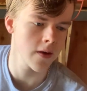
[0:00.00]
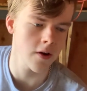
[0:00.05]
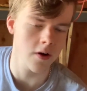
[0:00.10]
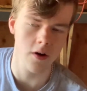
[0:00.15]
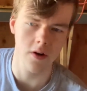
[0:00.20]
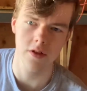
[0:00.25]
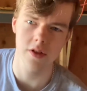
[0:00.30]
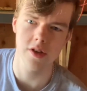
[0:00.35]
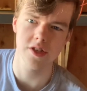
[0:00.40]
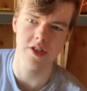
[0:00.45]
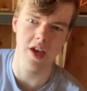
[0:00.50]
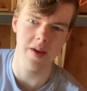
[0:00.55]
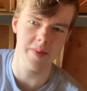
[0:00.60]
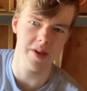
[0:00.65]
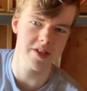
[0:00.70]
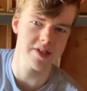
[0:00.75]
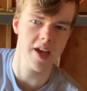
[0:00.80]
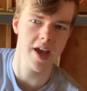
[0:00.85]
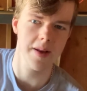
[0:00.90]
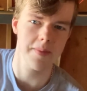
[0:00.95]
Or the same
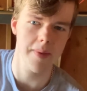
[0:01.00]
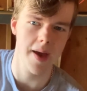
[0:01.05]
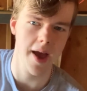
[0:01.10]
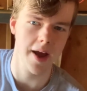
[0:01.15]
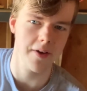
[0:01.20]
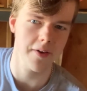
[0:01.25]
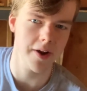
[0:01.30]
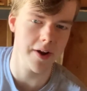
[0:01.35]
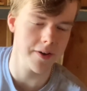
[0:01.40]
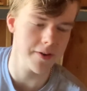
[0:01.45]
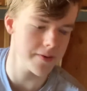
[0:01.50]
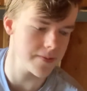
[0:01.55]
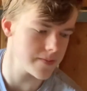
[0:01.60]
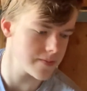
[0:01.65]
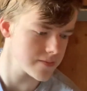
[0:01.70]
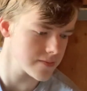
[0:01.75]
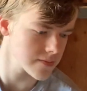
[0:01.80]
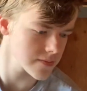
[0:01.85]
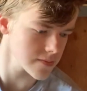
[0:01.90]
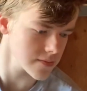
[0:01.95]
exact background.
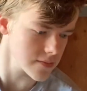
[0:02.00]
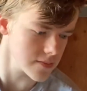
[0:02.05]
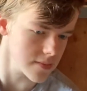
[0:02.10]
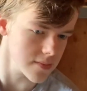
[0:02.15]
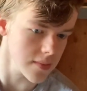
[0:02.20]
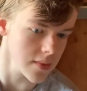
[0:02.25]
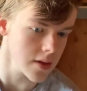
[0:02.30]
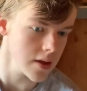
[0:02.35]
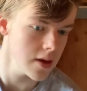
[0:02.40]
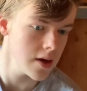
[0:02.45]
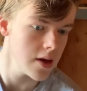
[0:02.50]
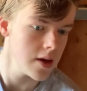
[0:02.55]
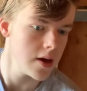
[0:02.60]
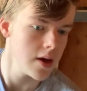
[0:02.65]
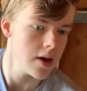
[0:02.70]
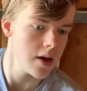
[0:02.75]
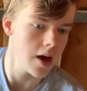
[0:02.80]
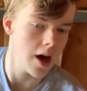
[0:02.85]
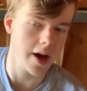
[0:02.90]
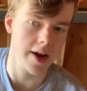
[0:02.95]

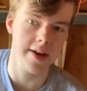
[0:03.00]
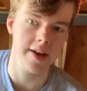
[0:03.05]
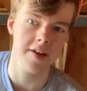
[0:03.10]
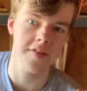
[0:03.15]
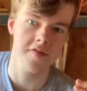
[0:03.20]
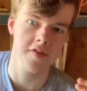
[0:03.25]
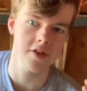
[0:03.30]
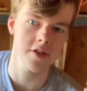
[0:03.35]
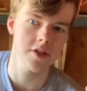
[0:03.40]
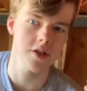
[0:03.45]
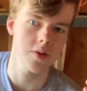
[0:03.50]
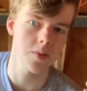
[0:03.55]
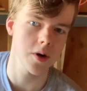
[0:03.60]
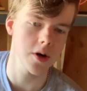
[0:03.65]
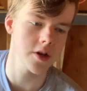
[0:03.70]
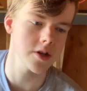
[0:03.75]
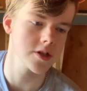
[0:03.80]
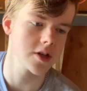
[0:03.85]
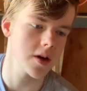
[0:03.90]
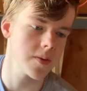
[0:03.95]
I can definitely see where
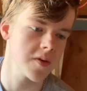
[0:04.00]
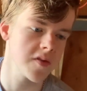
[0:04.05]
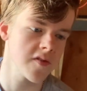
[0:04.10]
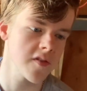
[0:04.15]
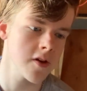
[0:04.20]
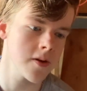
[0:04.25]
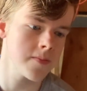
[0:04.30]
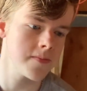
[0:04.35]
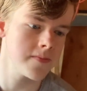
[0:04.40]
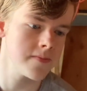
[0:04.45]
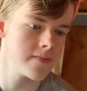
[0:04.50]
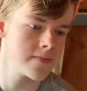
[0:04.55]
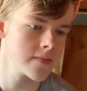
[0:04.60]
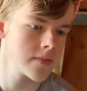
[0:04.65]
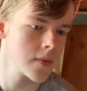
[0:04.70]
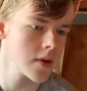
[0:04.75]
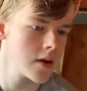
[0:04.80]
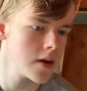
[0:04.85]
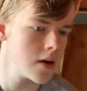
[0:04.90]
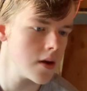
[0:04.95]
he's coming from
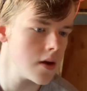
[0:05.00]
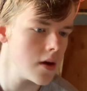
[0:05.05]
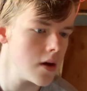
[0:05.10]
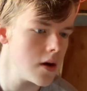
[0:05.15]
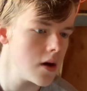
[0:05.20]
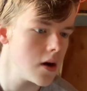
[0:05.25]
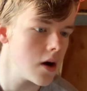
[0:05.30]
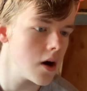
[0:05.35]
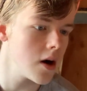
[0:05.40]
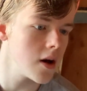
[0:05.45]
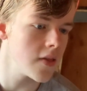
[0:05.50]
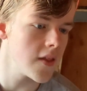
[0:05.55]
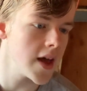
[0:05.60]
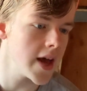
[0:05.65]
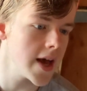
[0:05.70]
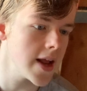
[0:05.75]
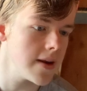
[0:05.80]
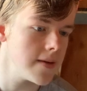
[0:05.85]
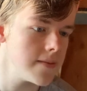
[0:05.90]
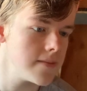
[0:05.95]
on
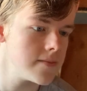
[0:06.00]
that.